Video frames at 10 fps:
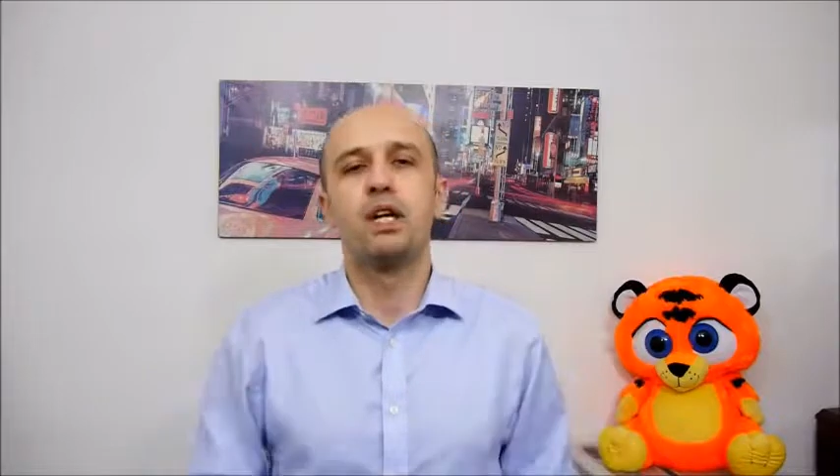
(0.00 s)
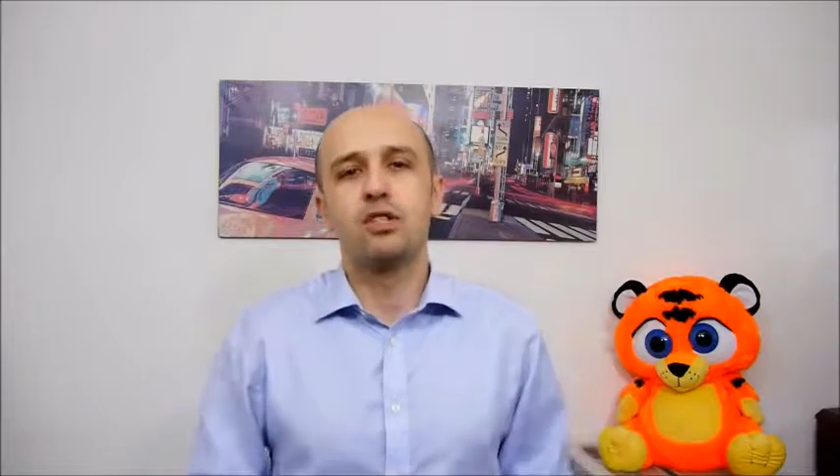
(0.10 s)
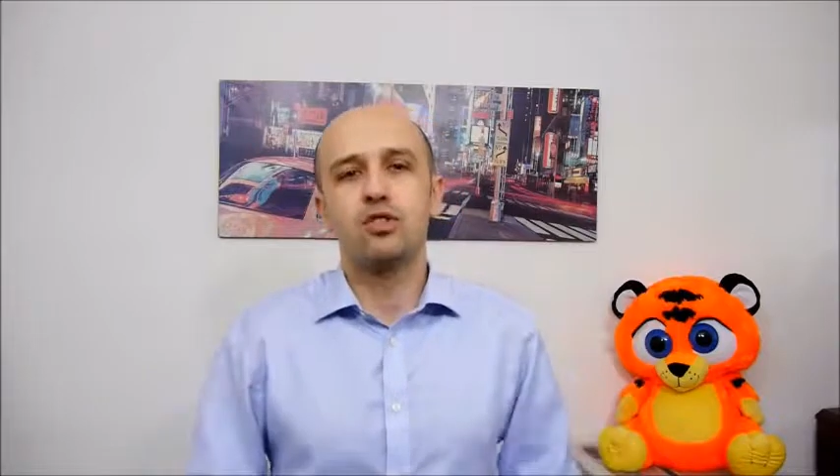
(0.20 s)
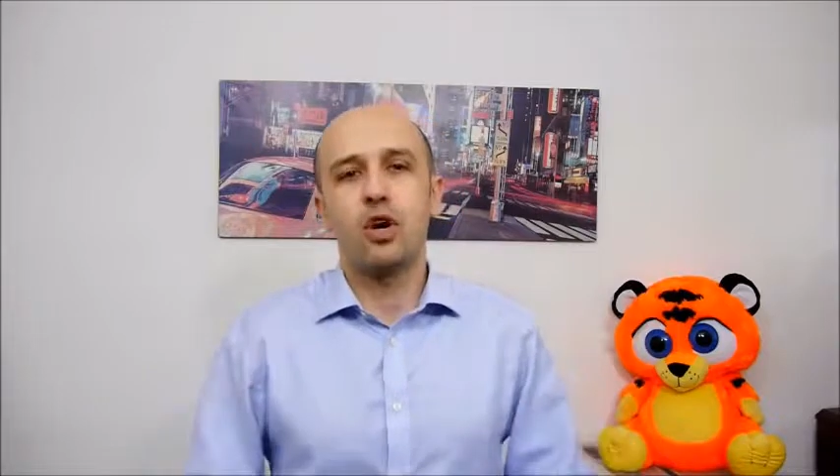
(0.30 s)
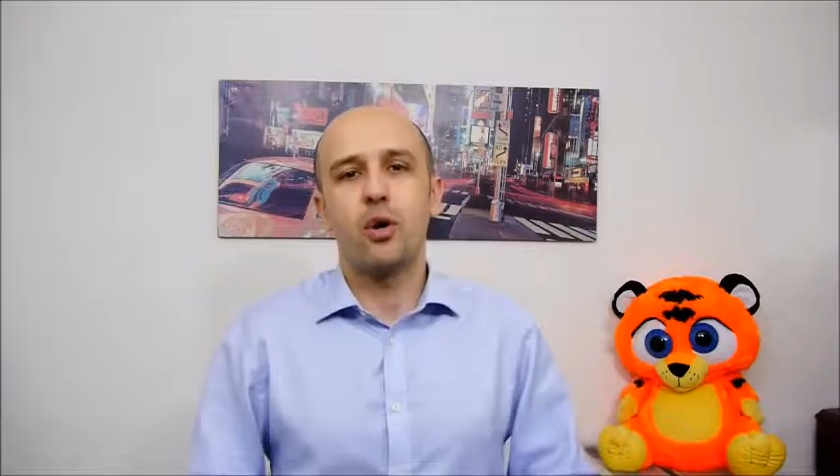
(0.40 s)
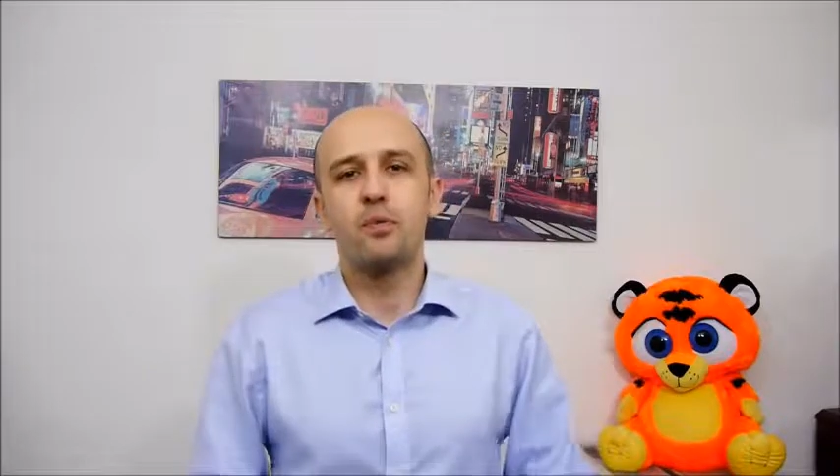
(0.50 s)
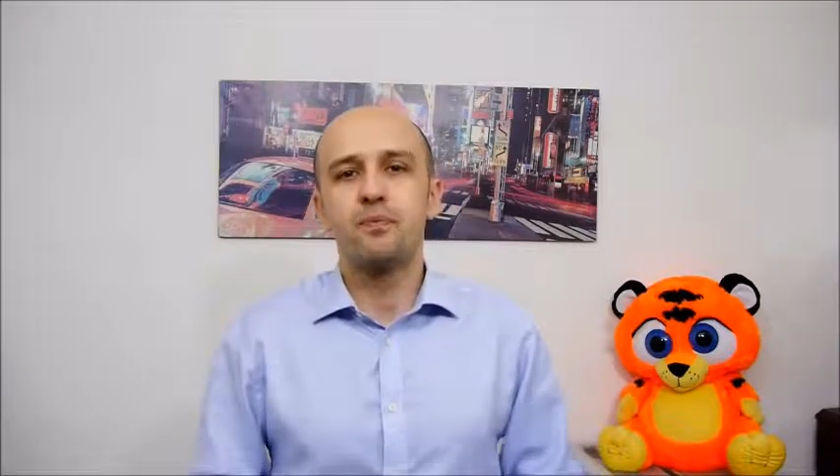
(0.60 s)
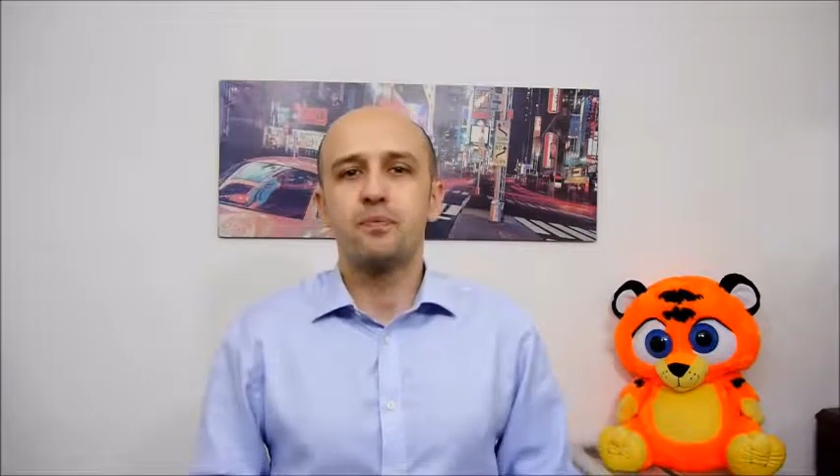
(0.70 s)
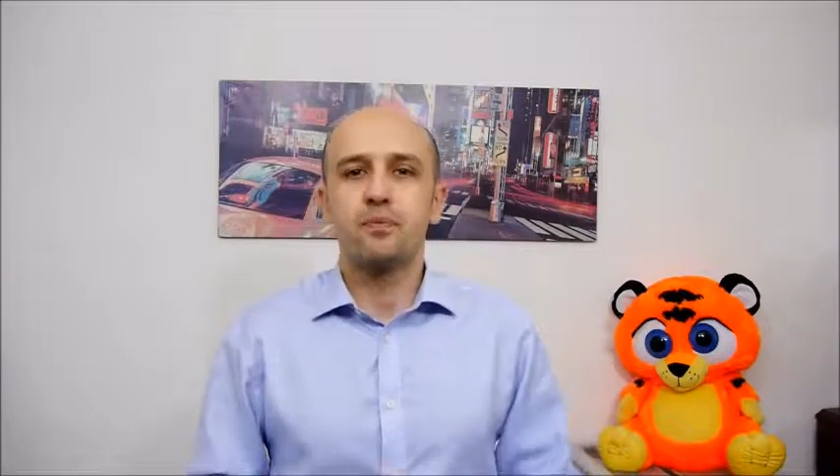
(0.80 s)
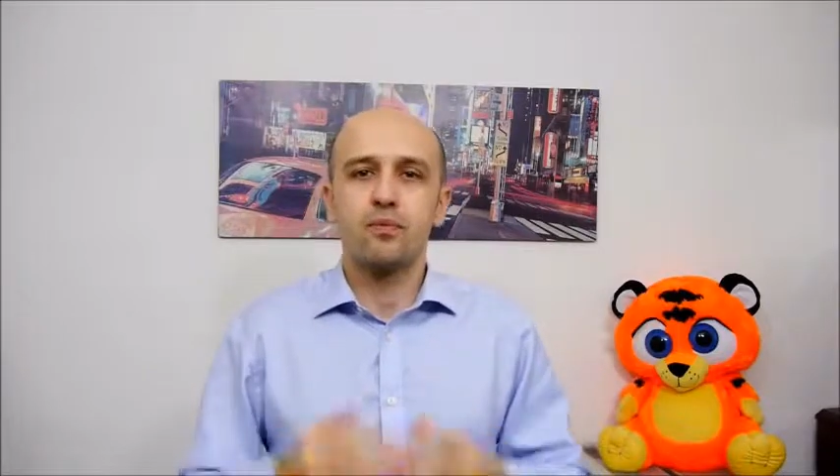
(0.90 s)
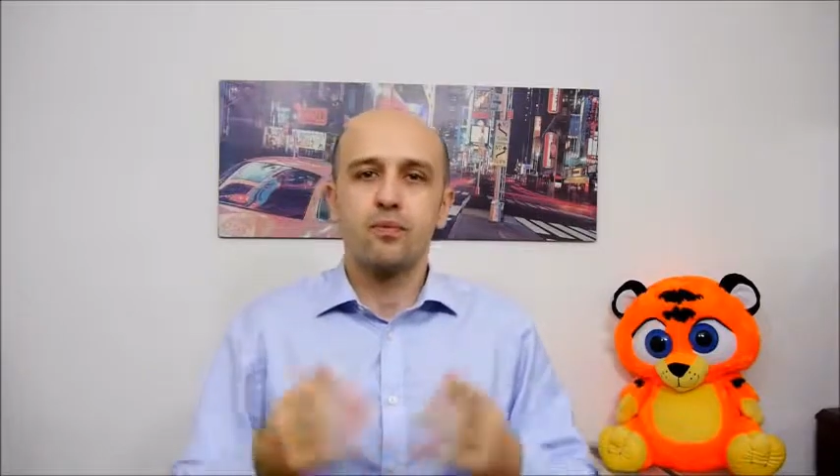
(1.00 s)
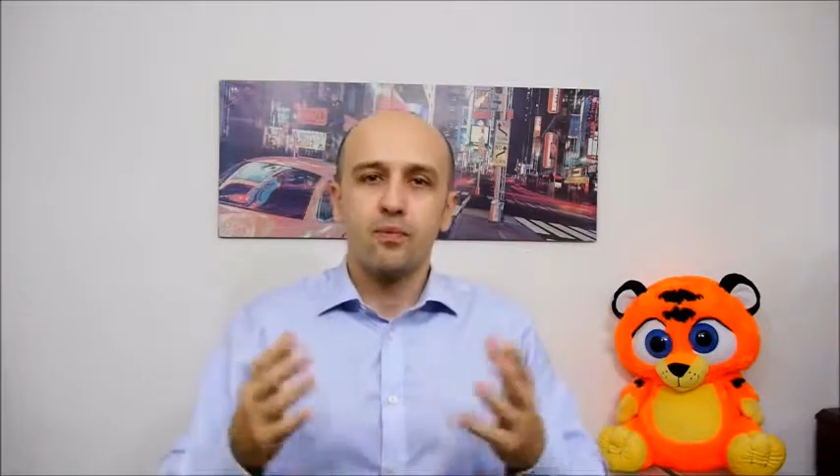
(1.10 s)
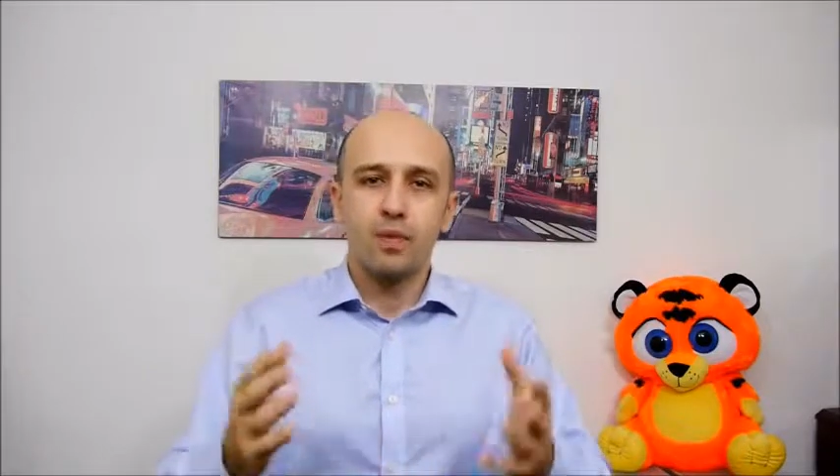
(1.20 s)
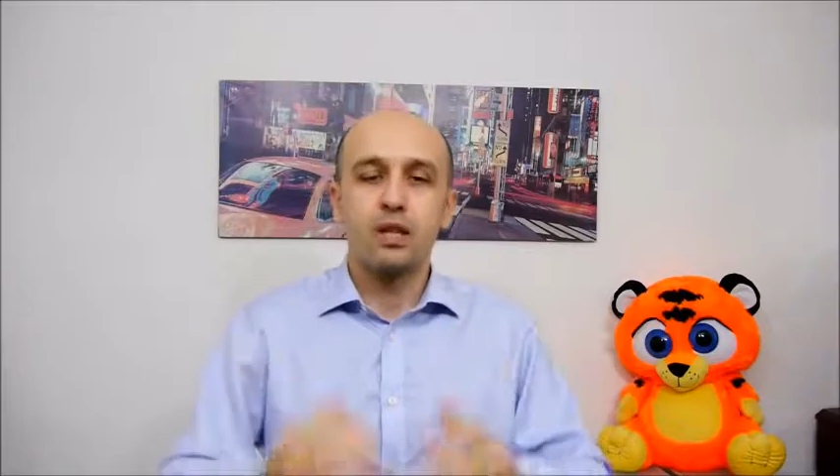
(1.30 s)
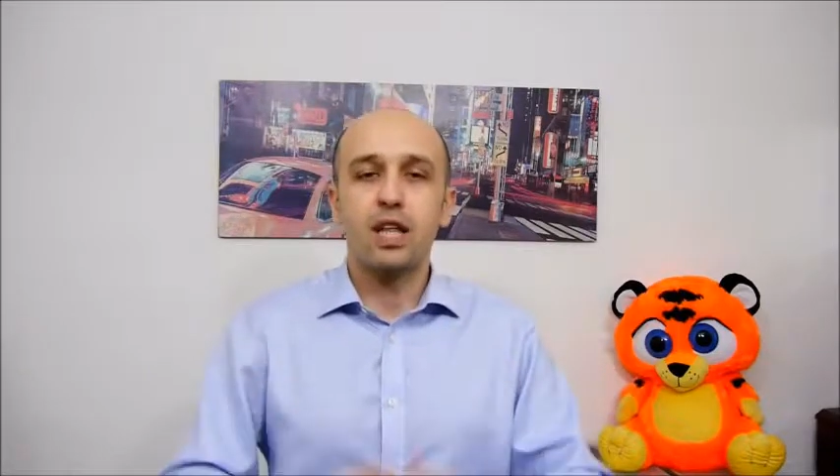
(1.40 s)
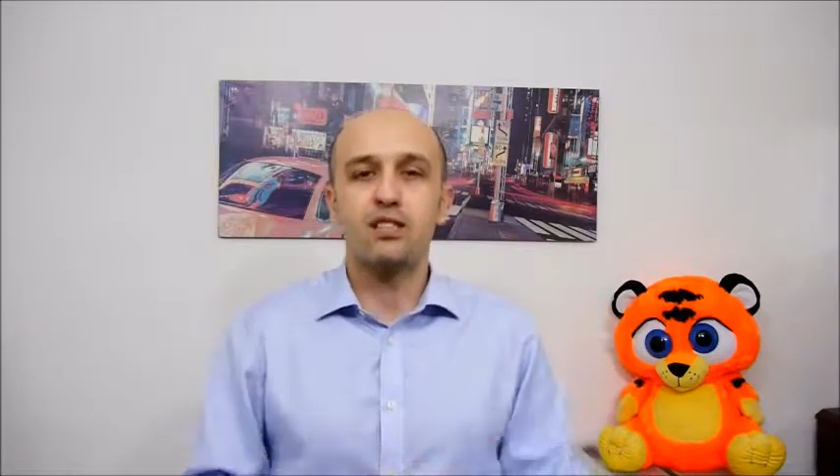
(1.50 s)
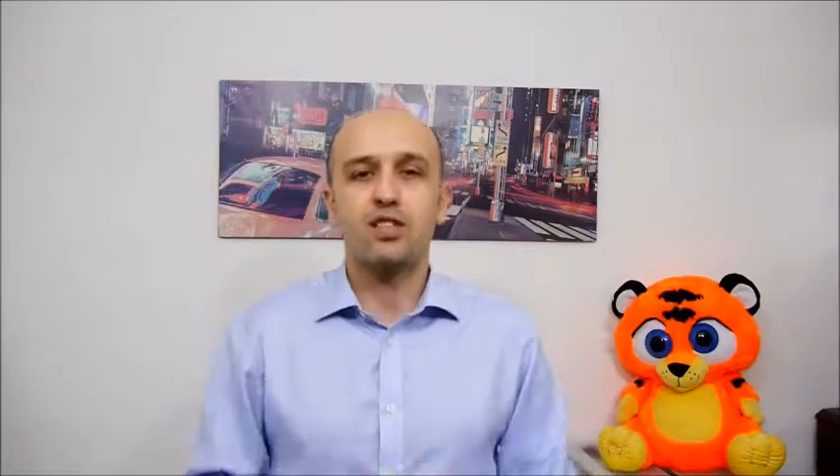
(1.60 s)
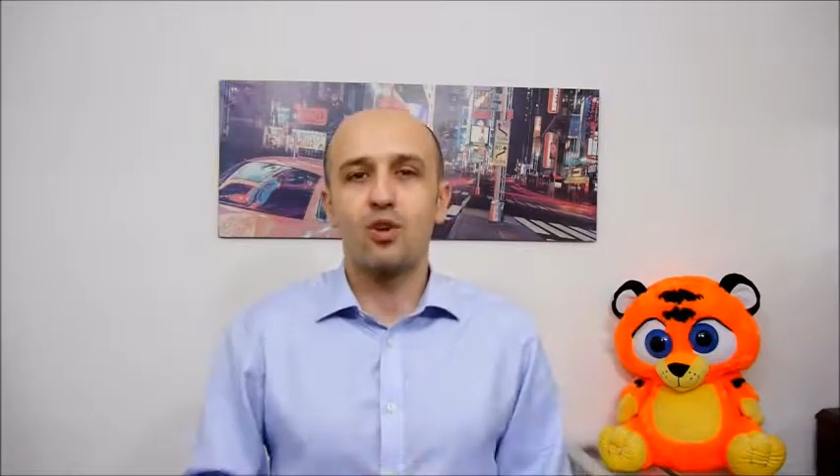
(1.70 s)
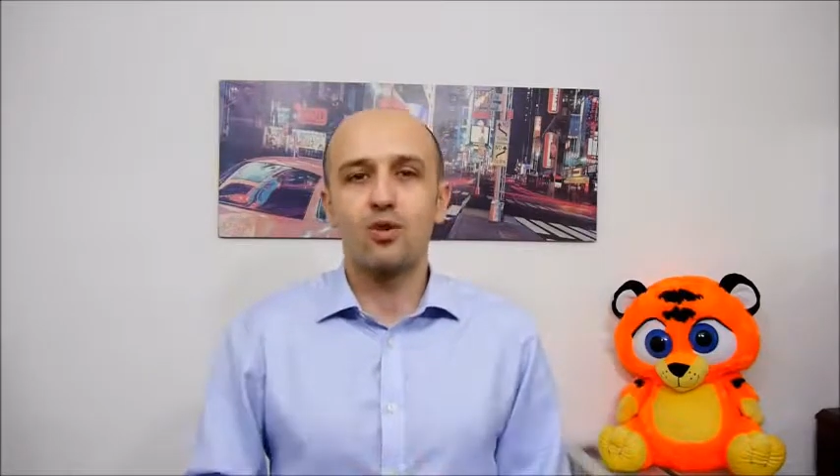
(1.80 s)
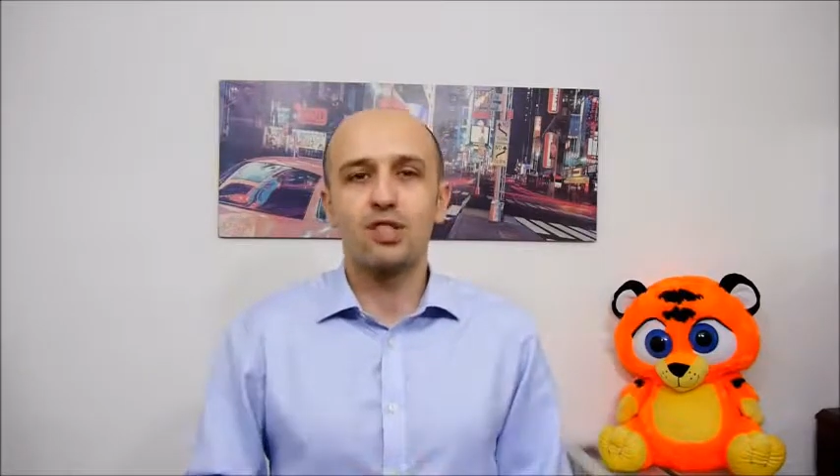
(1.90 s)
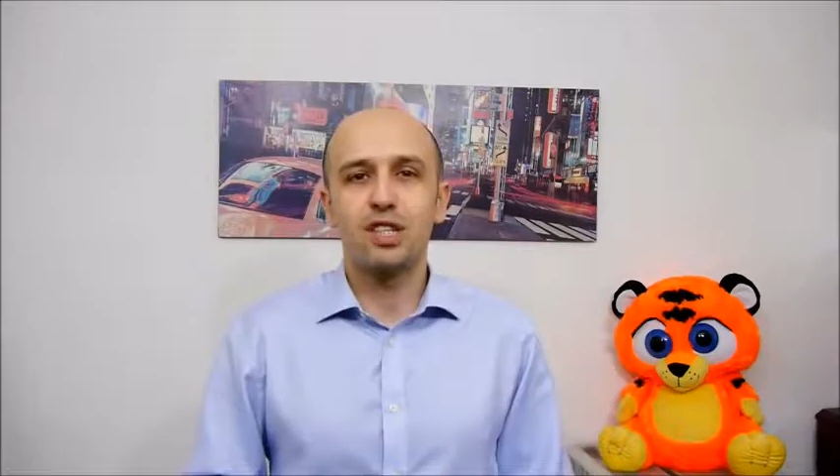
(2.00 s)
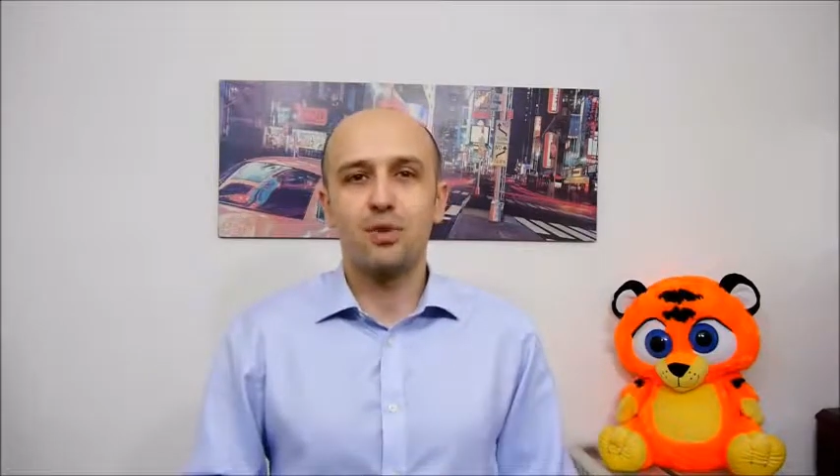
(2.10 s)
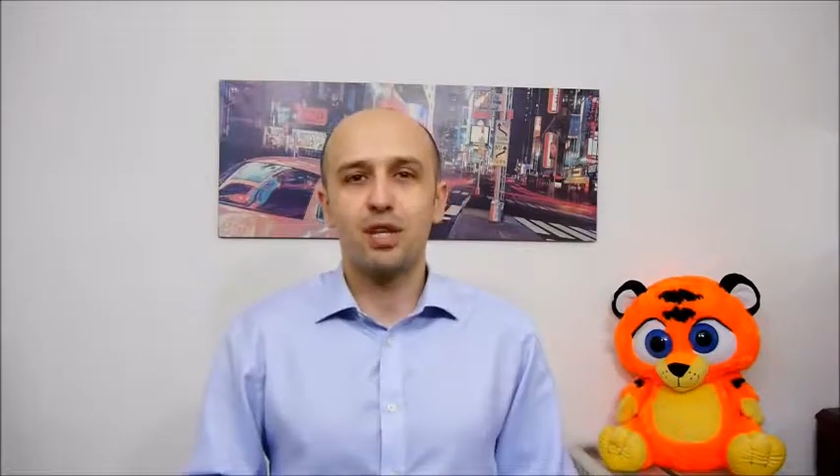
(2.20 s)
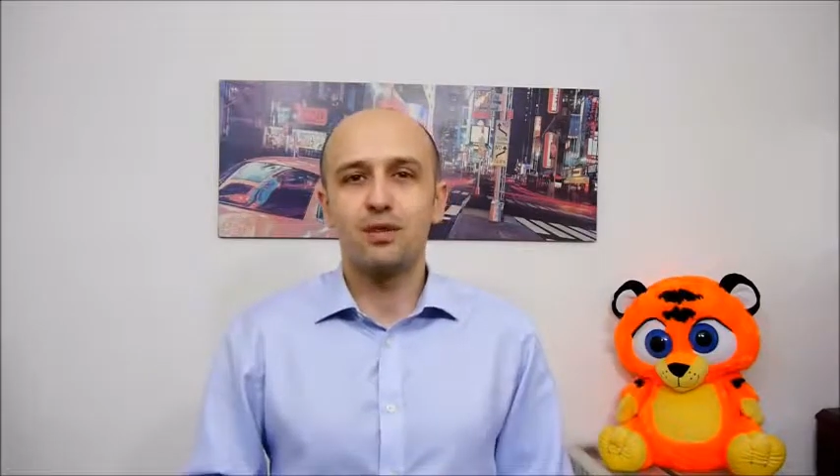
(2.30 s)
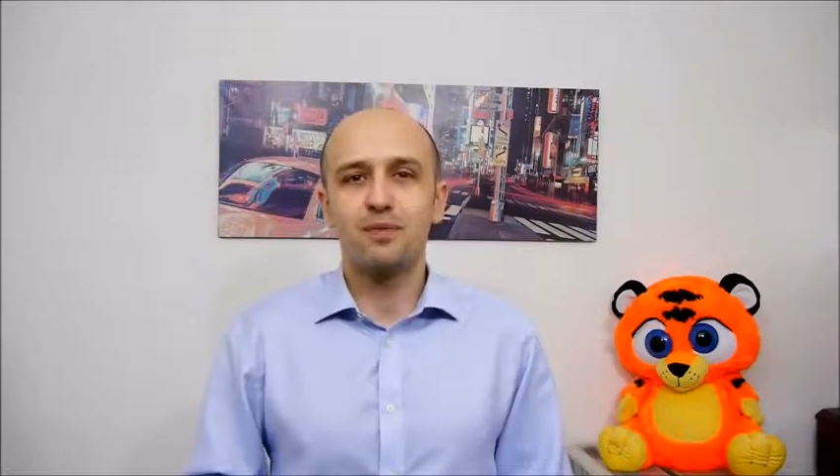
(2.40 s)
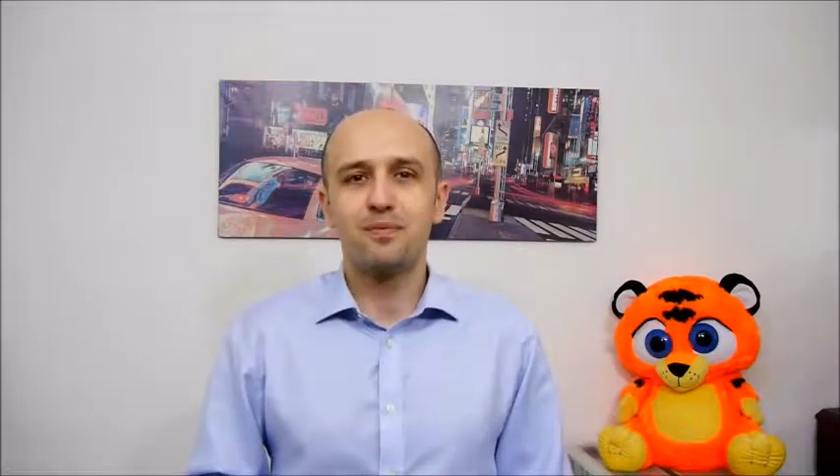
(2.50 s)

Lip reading: So that's the whole secret.